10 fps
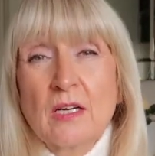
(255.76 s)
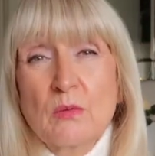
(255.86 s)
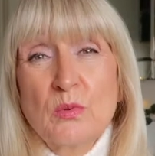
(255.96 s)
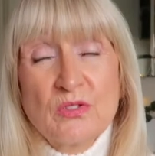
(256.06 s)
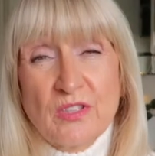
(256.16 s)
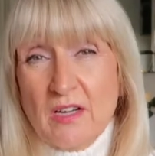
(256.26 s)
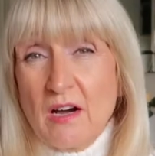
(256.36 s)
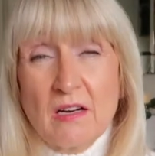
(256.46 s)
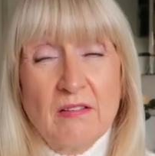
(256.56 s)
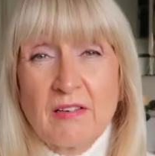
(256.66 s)
I would rec
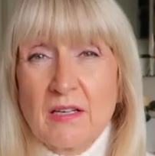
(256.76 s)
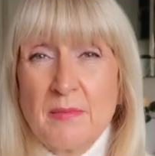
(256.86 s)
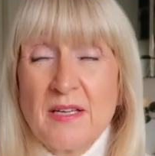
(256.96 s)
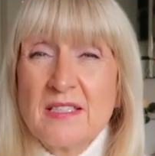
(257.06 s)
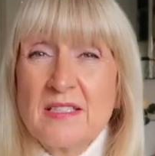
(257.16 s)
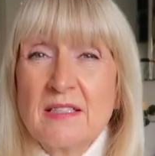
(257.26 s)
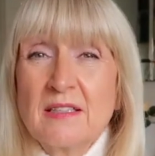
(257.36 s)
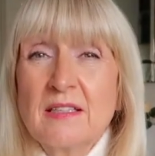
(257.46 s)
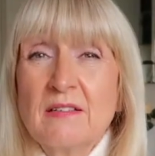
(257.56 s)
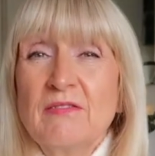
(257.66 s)
highly recommend
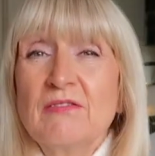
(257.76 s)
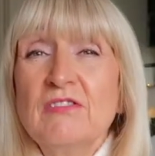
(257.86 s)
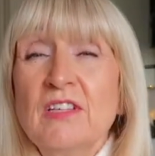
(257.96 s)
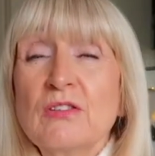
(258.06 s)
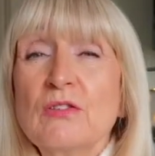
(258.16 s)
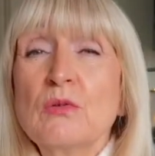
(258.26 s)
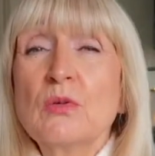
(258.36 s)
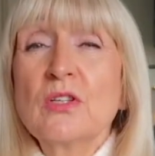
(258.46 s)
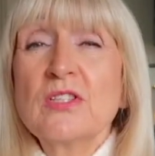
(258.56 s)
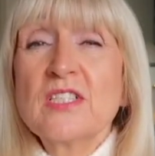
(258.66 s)
it. They're really good
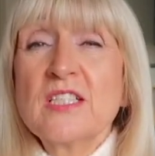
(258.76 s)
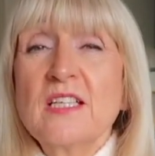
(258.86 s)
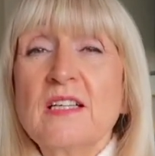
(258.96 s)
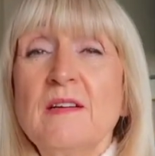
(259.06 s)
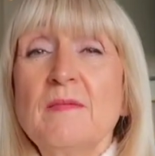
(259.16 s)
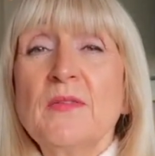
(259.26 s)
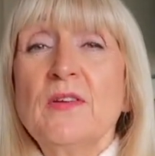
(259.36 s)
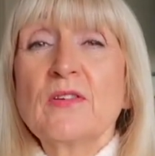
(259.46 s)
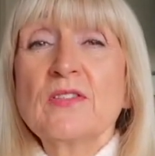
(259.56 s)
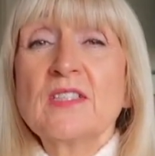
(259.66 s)
quality.
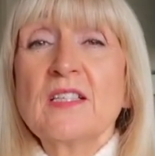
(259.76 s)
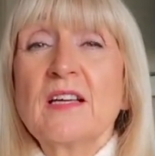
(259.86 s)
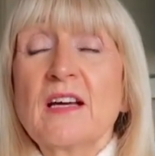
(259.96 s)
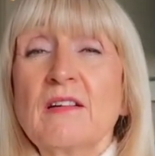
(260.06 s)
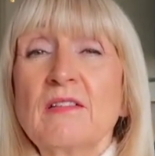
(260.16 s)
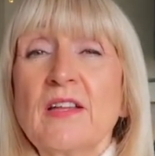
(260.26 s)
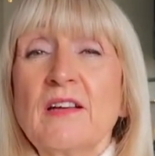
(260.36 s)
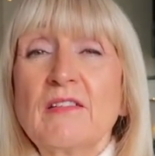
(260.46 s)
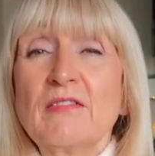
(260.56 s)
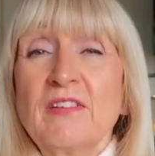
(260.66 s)
You can see how
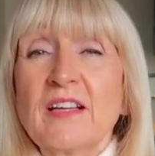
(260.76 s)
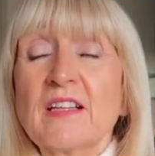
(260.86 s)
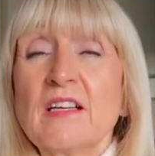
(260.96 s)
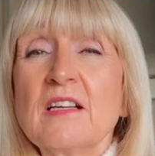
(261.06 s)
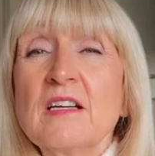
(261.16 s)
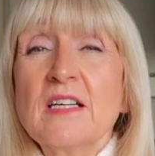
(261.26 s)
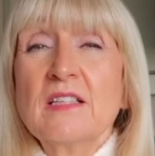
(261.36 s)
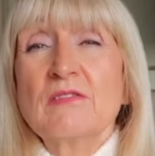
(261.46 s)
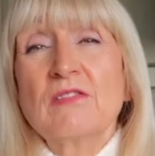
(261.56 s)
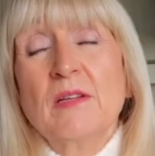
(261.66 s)
they reflect the
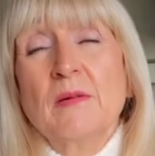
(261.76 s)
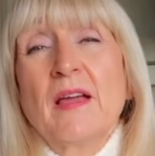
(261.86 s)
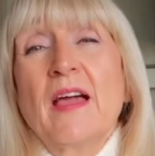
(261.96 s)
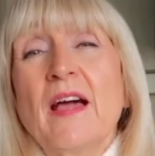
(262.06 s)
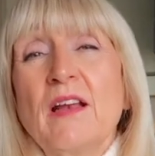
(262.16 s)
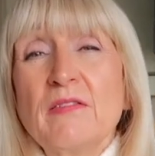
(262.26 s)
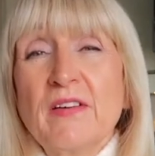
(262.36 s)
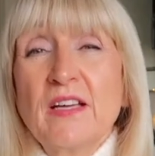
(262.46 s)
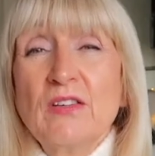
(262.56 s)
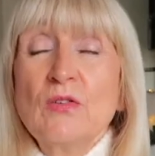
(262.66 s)
light, really
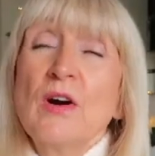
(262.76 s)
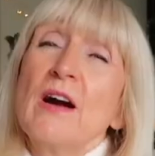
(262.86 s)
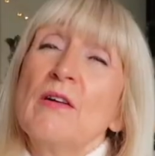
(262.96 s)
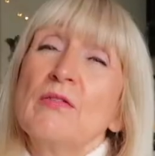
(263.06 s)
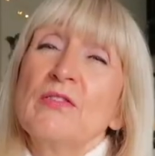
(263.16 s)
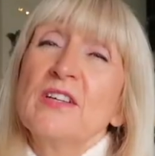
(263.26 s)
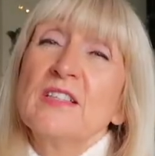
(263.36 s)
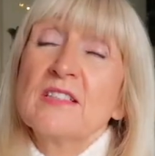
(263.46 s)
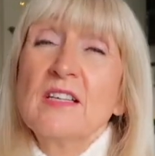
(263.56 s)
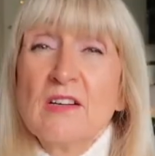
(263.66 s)
elevate your
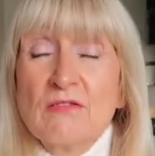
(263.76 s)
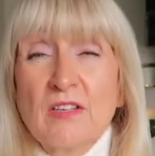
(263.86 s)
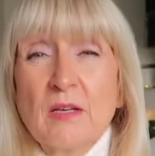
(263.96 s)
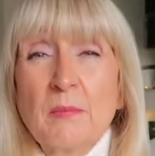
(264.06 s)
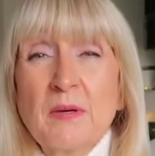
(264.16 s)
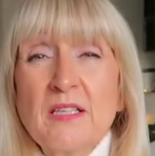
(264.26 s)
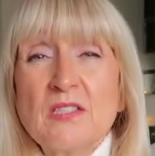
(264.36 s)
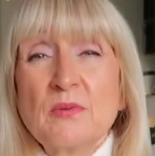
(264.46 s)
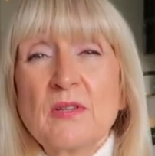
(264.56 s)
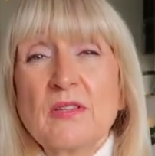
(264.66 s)
outfit. Really
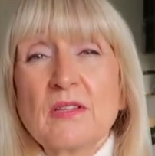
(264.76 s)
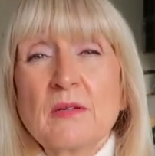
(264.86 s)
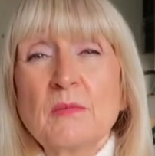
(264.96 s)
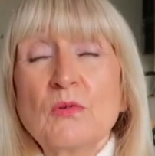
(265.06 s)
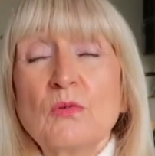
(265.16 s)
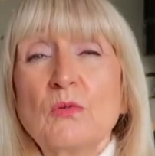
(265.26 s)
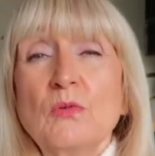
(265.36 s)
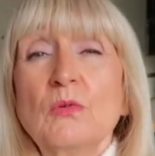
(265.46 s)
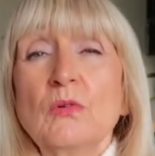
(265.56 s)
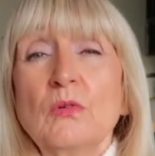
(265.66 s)
pleased with them.
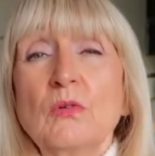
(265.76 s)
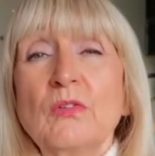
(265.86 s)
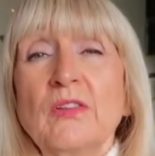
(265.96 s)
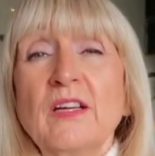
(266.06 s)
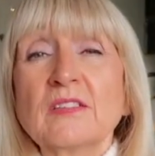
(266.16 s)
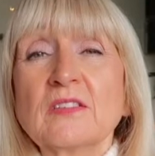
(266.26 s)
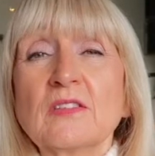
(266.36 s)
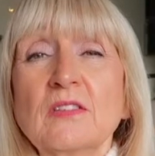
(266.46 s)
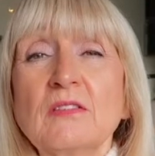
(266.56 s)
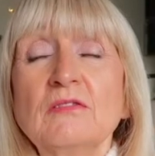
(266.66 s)
All, all of the things I
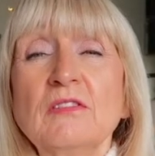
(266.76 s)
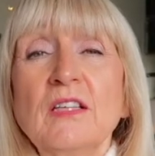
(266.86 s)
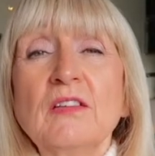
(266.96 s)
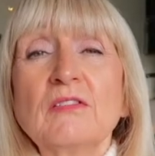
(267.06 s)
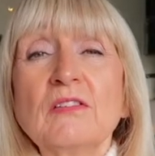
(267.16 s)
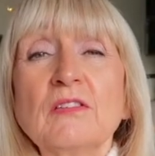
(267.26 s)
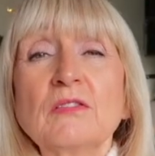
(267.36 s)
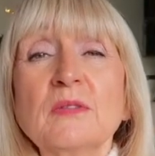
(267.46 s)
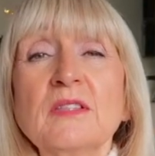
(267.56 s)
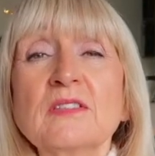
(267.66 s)
got really
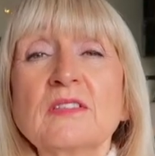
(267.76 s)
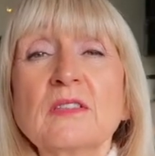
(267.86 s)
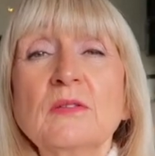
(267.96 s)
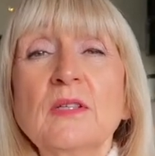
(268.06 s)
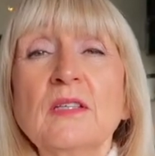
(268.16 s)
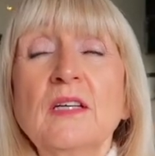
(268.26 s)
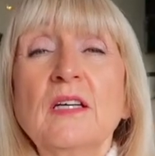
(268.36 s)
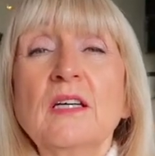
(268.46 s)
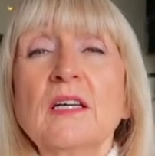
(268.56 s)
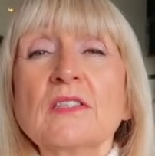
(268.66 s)
thrilled with. So uh,
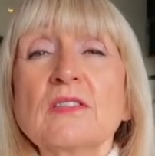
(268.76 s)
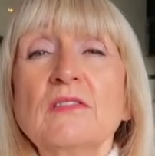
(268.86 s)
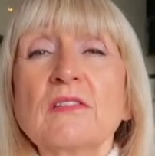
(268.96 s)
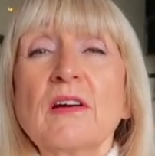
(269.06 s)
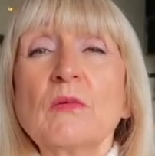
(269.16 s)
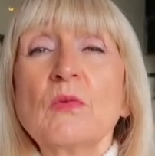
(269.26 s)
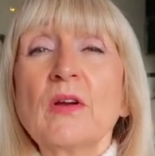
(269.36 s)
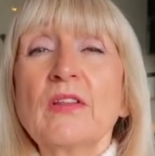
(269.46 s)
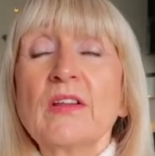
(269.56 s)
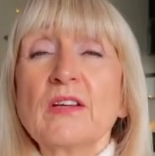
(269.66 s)
I don't regret
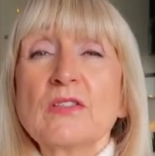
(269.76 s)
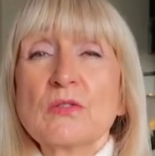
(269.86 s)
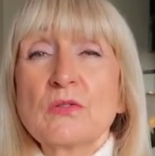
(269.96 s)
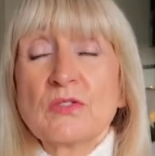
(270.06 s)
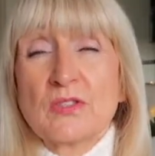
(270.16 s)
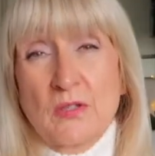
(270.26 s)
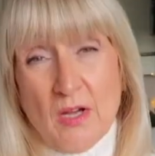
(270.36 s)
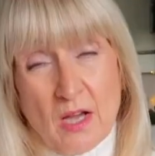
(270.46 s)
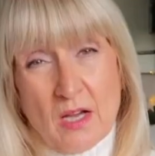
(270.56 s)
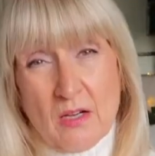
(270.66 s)
one thing at all. So
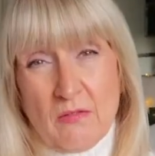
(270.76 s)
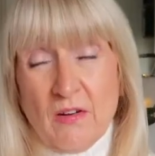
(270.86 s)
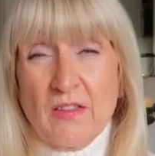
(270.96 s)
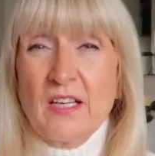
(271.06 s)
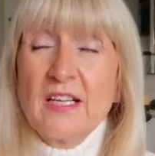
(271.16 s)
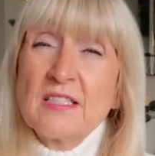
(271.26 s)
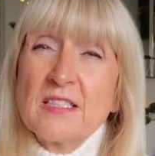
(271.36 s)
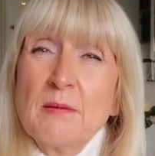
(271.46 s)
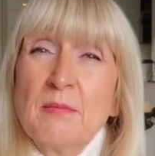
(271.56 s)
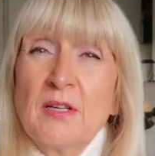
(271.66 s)
find the links
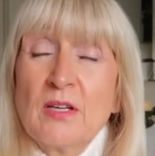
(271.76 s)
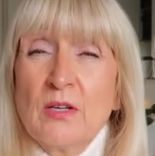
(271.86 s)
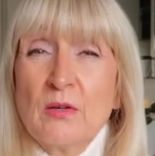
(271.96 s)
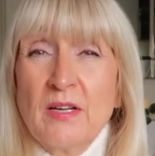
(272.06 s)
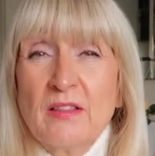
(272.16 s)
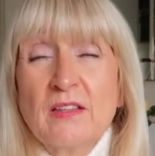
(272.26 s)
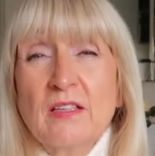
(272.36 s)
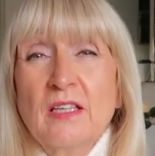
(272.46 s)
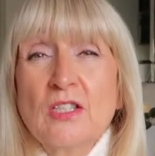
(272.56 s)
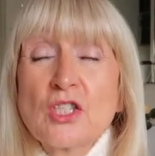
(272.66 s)
down below in
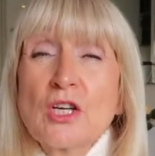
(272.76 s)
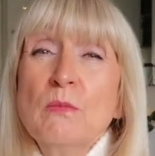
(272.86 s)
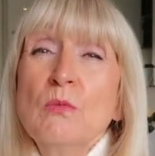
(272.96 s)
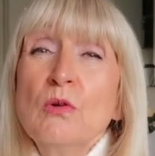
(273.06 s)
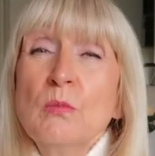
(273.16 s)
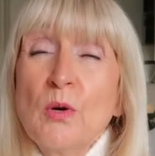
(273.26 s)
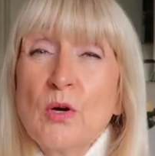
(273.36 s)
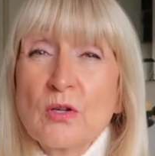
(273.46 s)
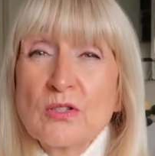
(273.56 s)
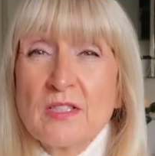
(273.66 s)
the show more
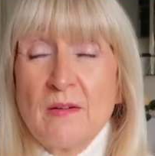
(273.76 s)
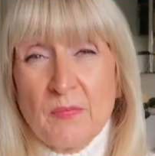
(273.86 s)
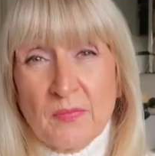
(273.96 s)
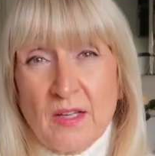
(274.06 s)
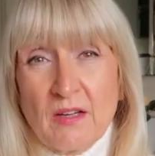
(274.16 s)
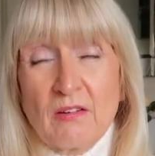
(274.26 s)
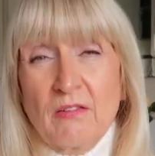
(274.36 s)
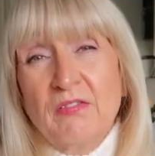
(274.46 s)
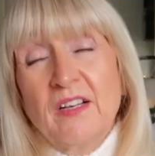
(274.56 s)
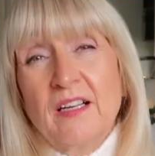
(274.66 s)
box they are
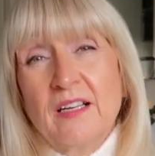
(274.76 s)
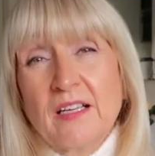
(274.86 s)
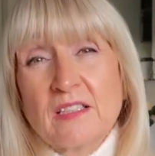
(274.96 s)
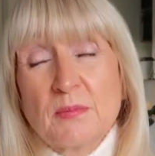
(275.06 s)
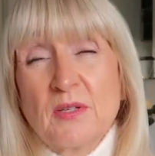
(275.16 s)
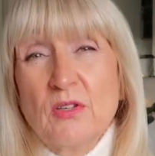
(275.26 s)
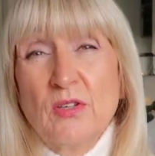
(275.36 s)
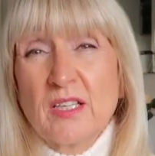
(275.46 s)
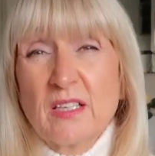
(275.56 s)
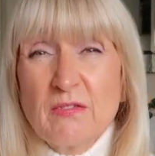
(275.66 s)
affiliate links, but I
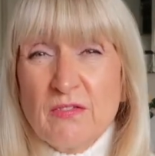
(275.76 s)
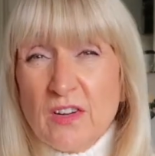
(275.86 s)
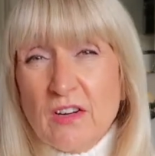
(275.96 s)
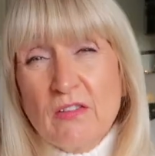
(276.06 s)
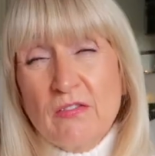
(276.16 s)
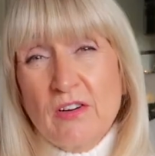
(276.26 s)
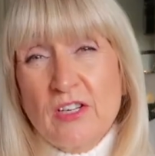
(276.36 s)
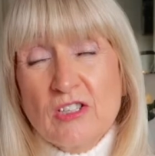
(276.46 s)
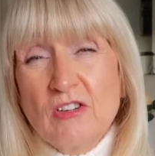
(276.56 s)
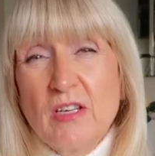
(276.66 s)
only get a very,
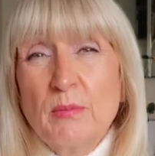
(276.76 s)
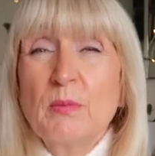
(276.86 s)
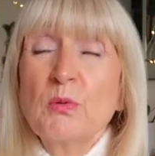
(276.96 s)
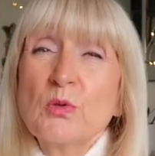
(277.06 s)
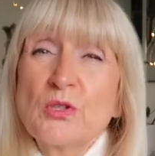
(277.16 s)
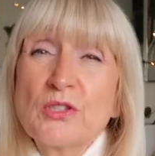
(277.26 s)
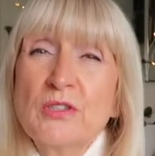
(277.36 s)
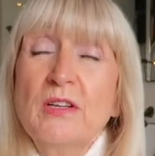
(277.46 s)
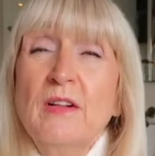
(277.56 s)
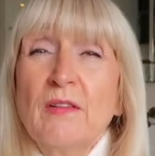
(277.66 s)
very tiny
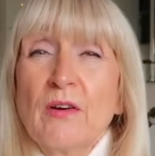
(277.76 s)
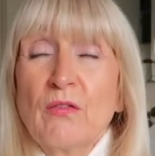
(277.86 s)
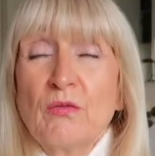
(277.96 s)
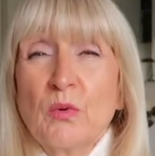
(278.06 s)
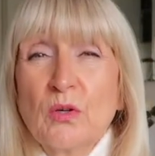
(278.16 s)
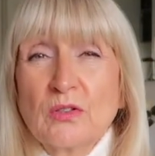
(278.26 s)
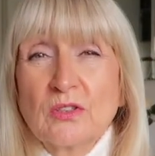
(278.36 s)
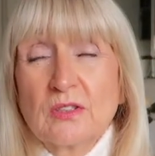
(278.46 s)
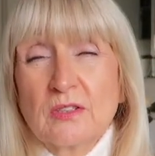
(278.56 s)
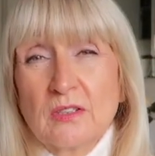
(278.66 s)
proportion of
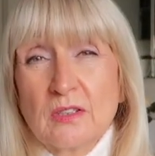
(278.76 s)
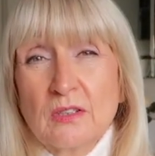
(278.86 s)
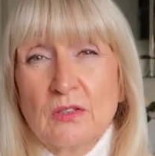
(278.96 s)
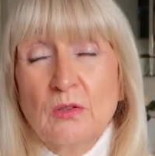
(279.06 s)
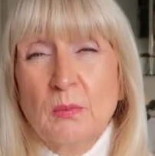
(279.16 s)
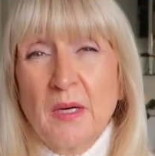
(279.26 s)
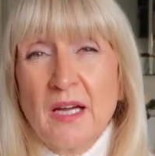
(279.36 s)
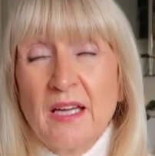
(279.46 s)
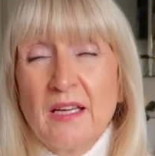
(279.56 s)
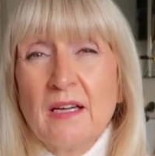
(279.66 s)
what uh, you
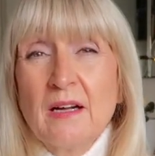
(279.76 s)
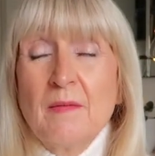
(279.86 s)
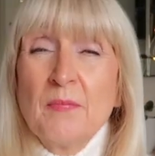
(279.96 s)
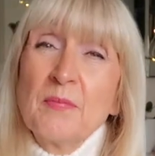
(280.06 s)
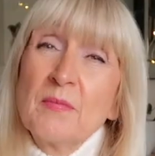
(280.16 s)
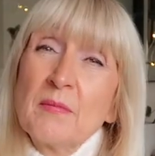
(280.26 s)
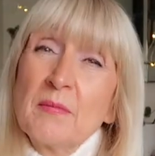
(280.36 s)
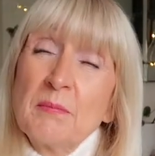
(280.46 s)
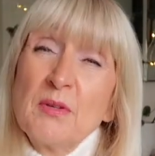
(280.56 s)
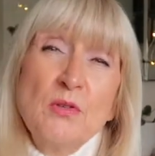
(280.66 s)
pay,
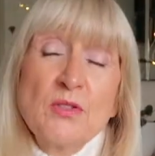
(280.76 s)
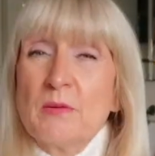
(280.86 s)
but you